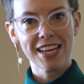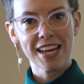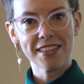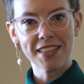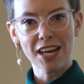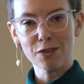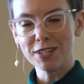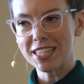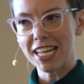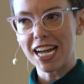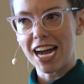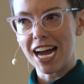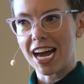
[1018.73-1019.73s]
And that was
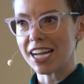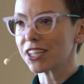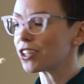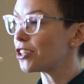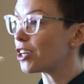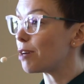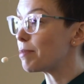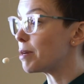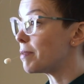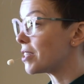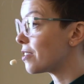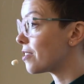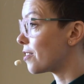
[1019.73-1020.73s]
that I could not be a
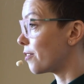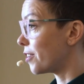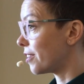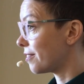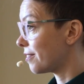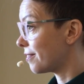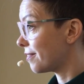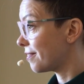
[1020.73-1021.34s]
business owner.